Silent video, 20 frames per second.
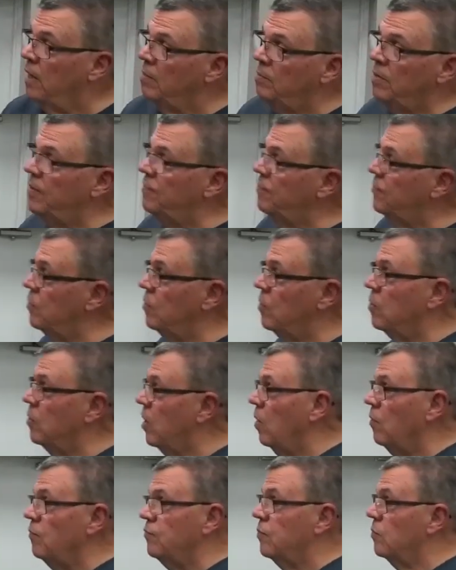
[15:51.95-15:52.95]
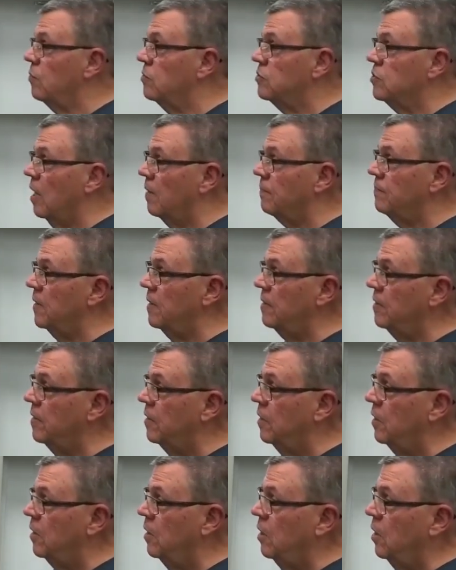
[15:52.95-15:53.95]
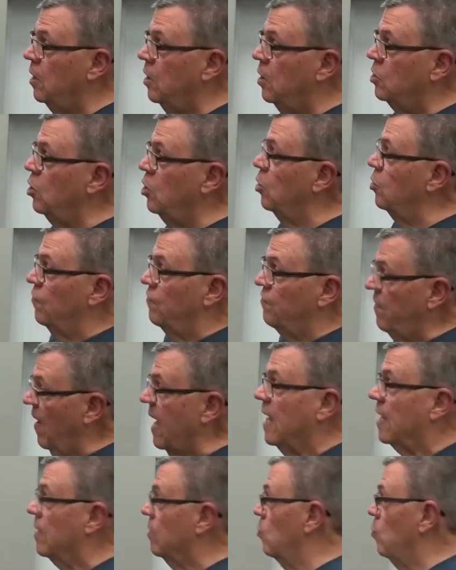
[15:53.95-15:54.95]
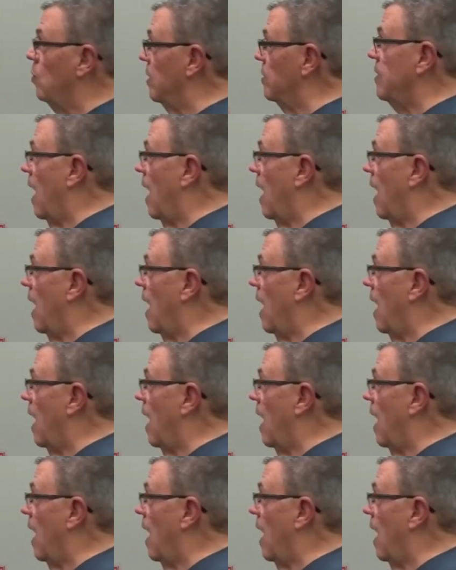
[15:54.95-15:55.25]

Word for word: But if you don't go through something, your faith will